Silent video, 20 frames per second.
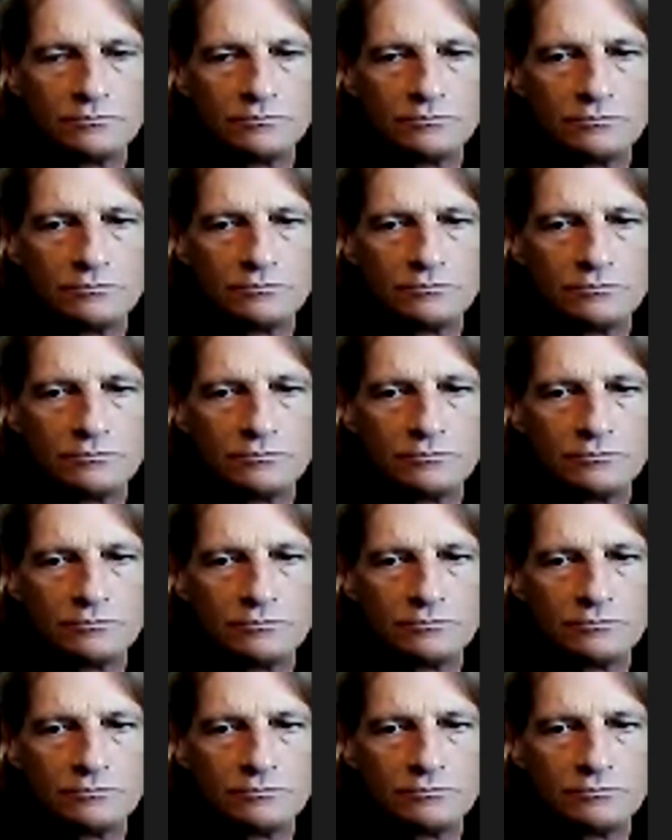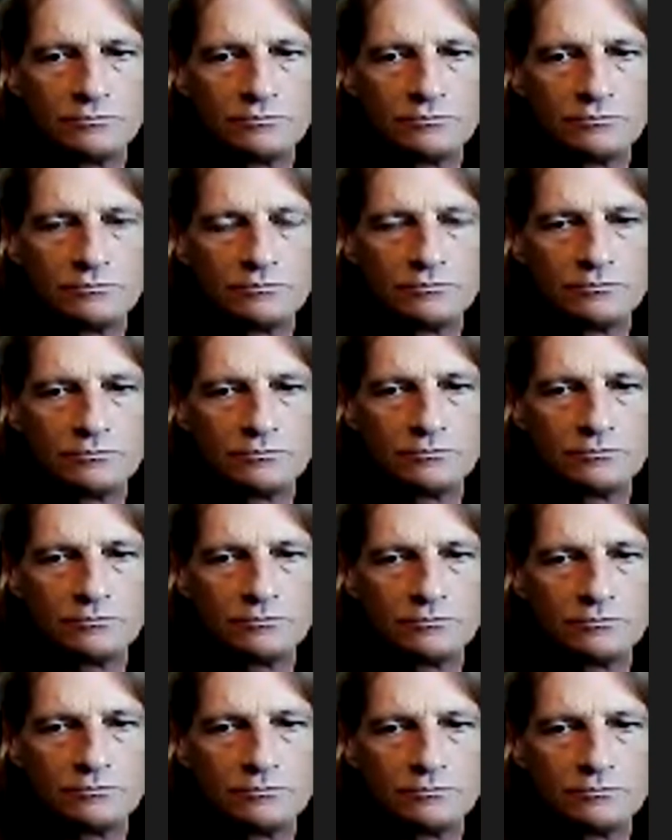
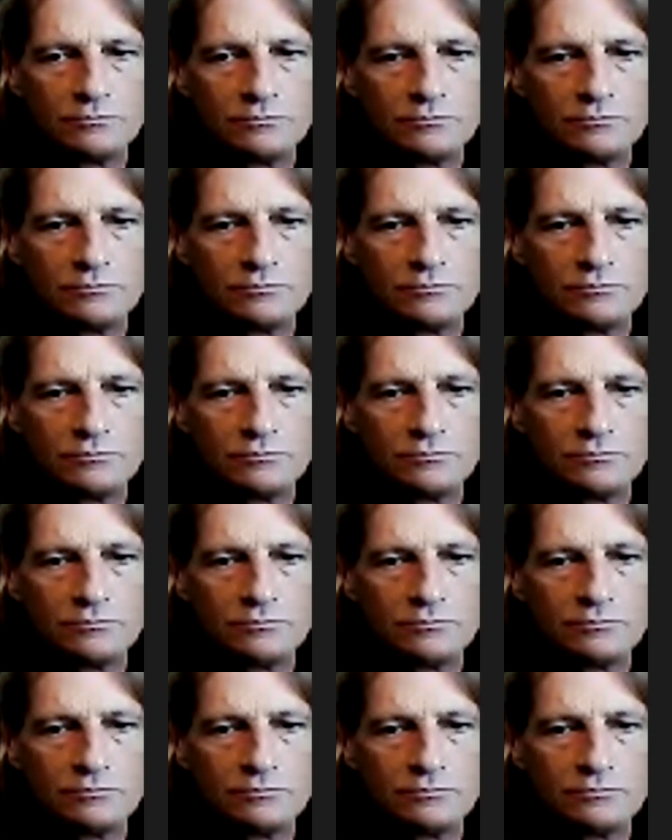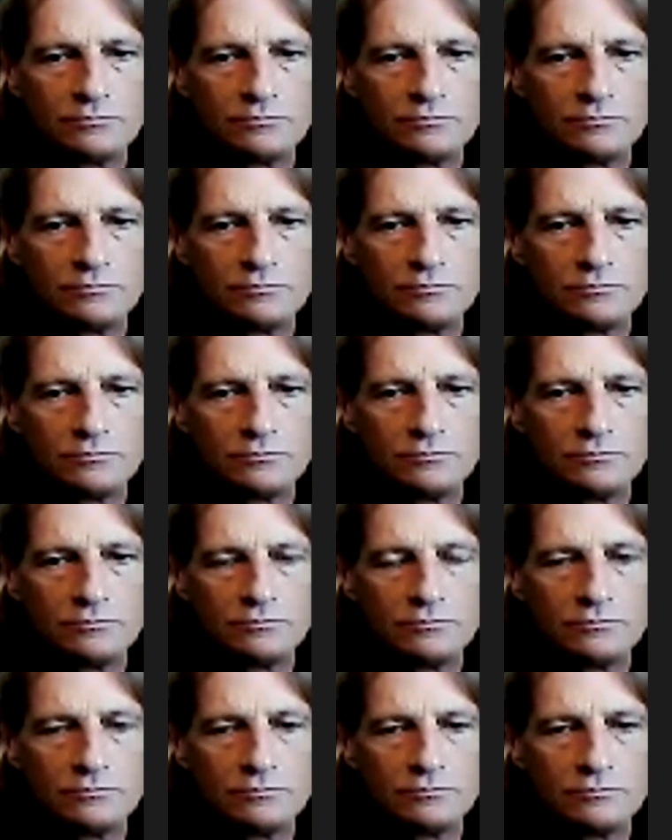
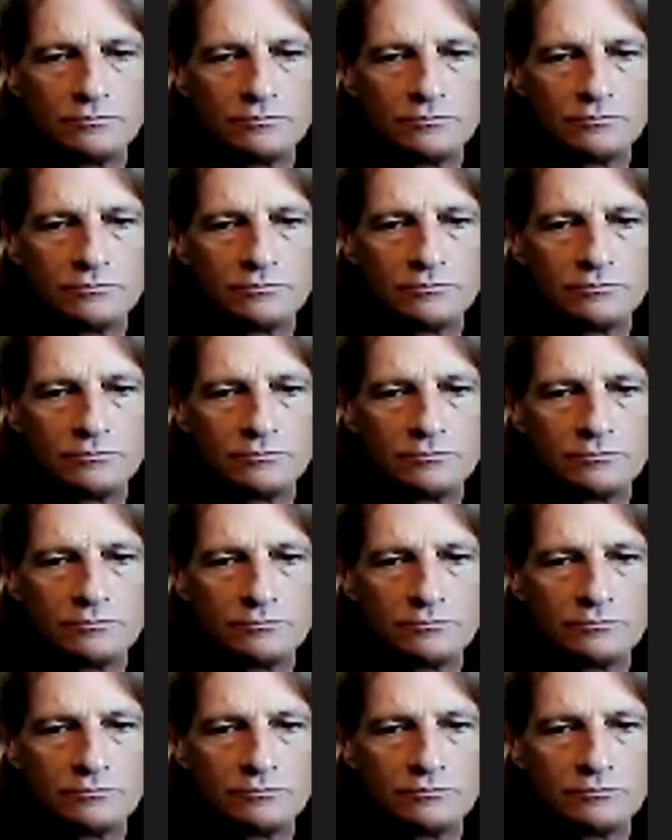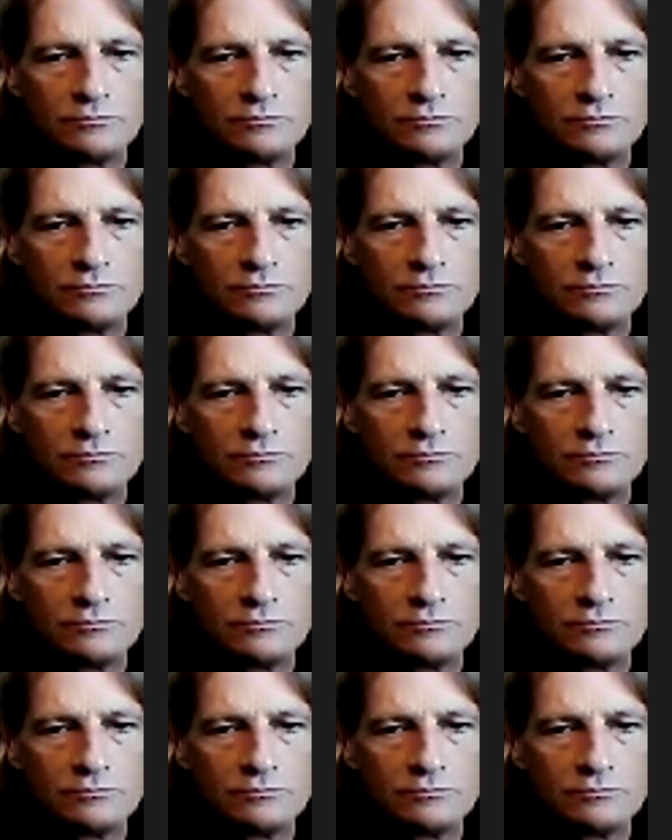No words are spoken by the person on screen.